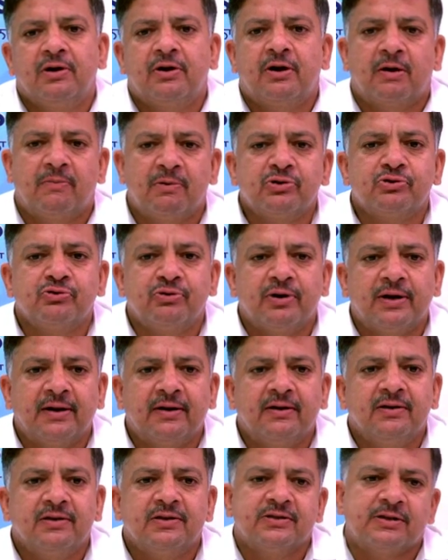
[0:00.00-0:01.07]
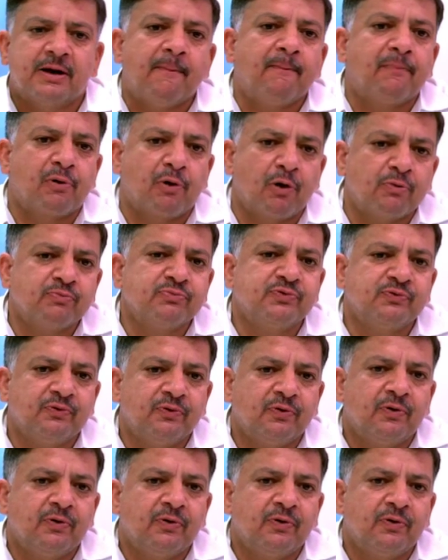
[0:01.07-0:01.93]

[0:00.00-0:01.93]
troubleshooting some problems